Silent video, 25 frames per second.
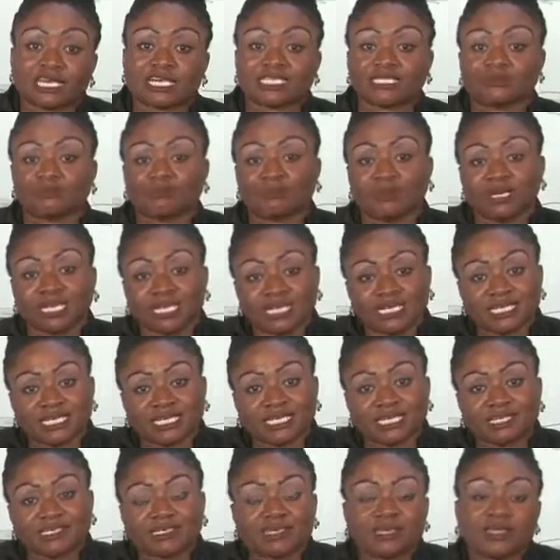as
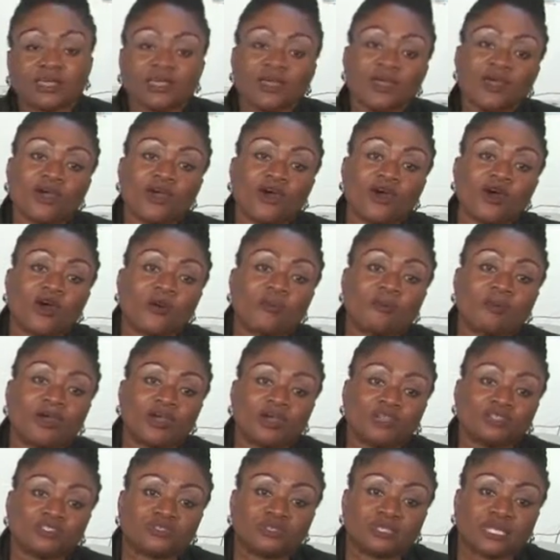bleeding or
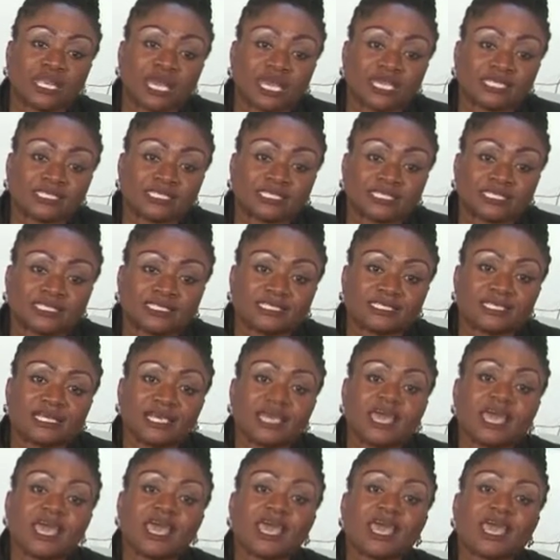peritonitis,
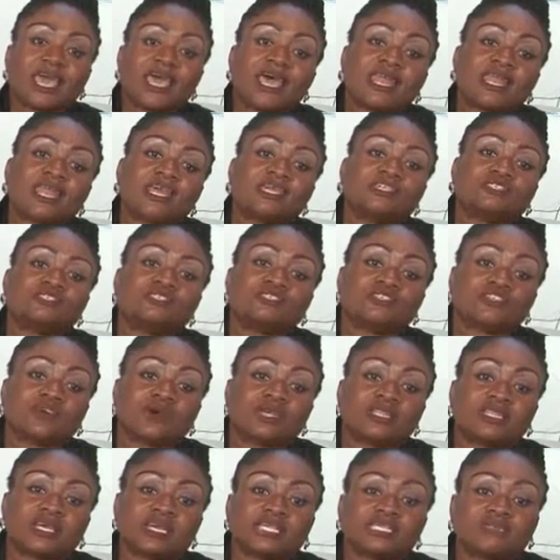and
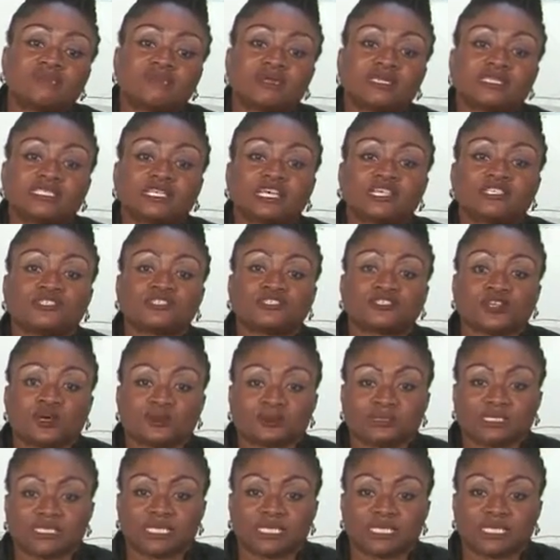ensure that patient stops